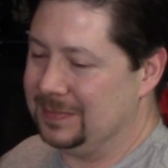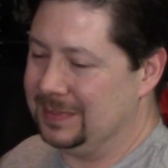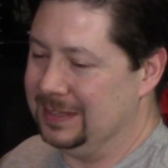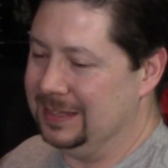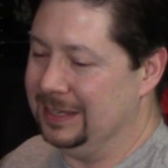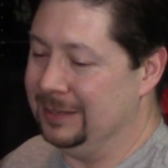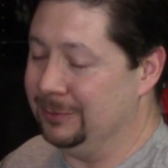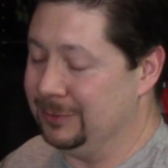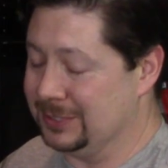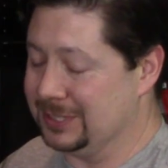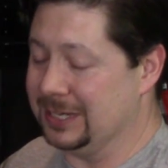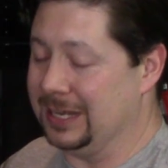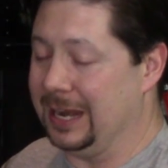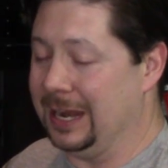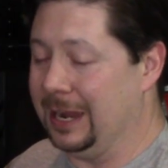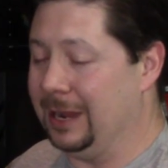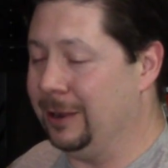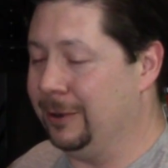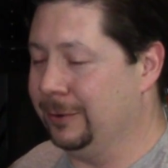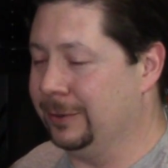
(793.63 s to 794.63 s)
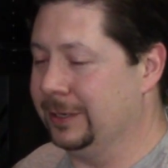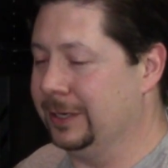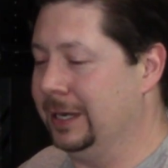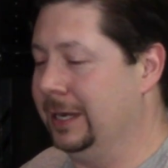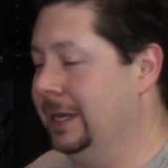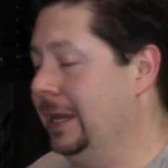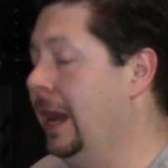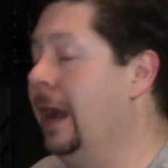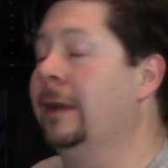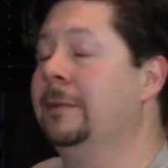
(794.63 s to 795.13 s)
it was an hour,
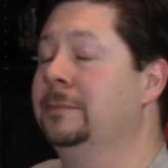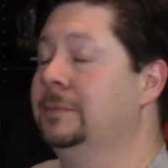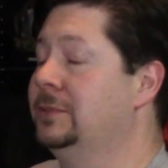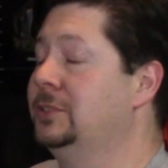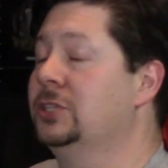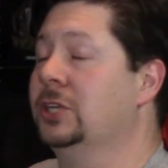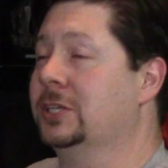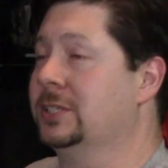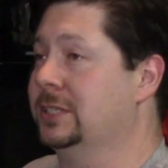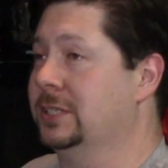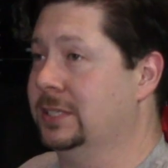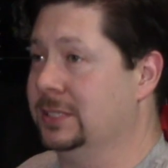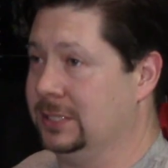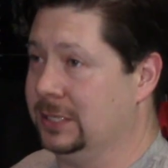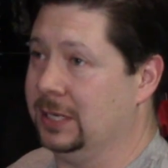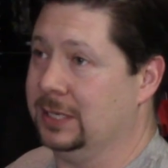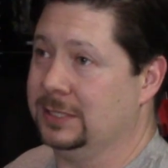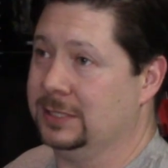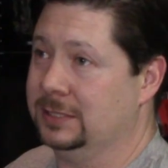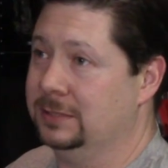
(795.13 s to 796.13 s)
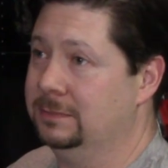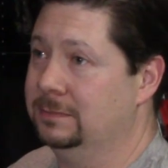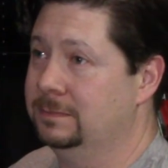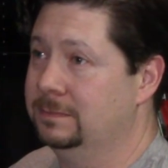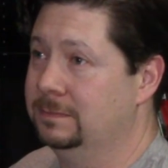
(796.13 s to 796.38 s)
and I'm just exhausted.